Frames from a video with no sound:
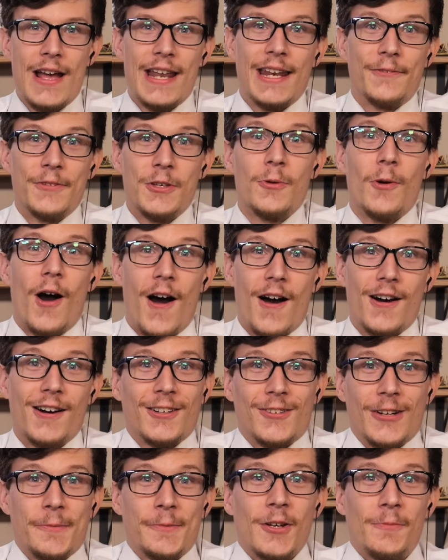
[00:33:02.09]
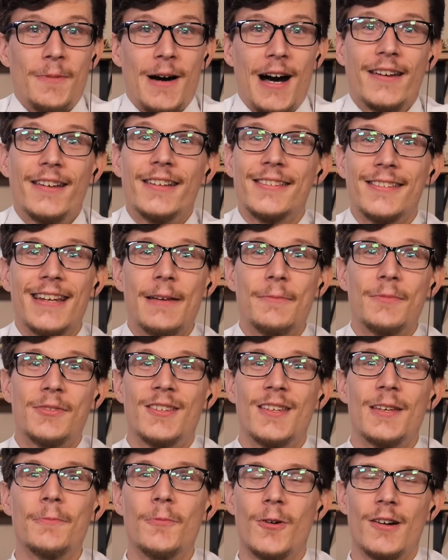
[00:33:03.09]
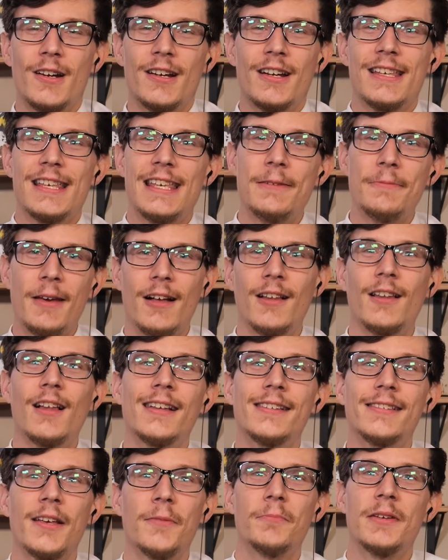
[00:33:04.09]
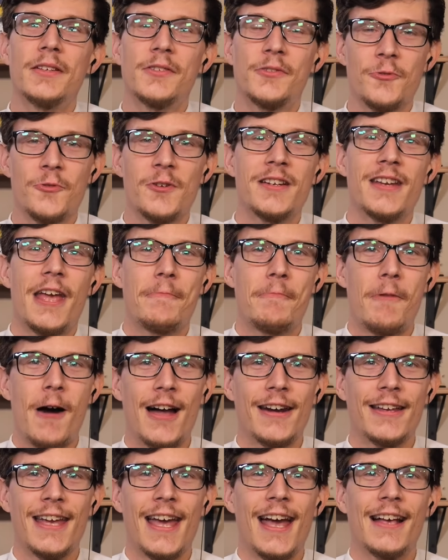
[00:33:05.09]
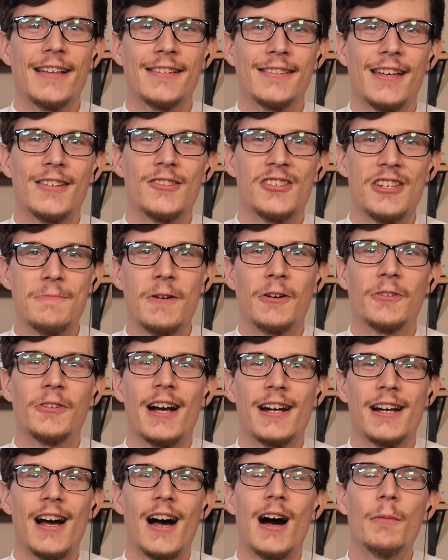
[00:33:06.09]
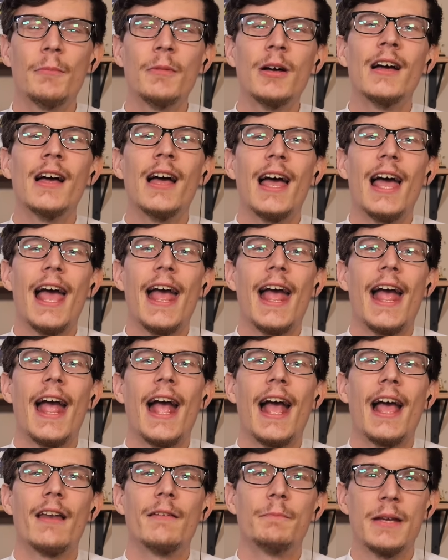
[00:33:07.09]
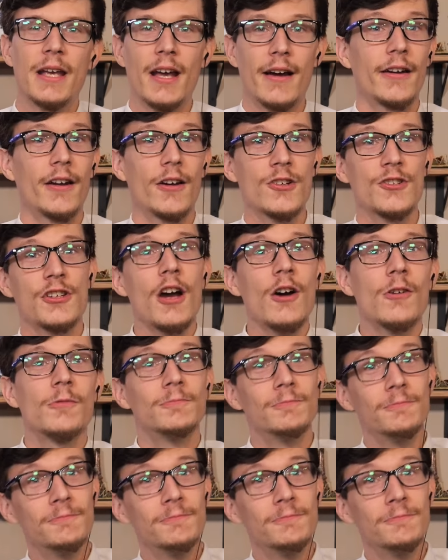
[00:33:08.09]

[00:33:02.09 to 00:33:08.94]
And if you are a cryptobotanist named Seymour, email us at mysterydaypodcast@gmail.com and be on our show.